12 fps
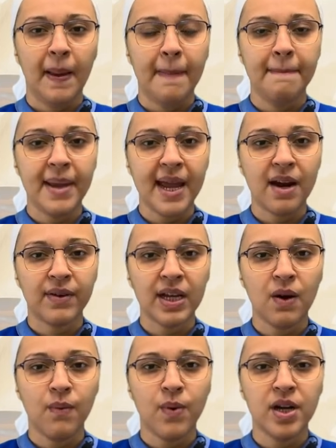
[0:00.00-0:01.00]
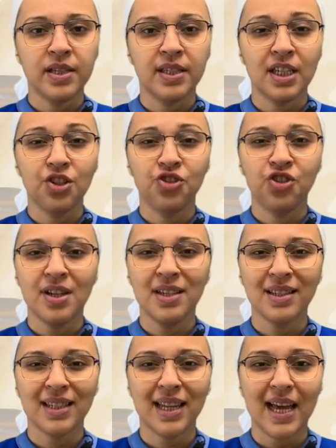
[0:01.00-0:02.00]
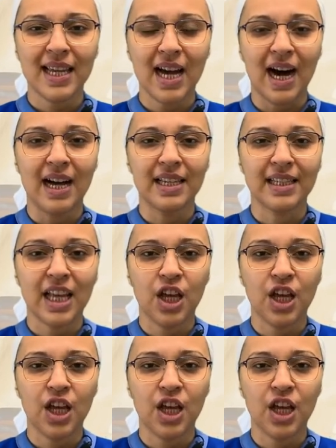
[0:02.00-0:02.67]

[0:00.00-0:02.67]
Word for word: Mary was just like us,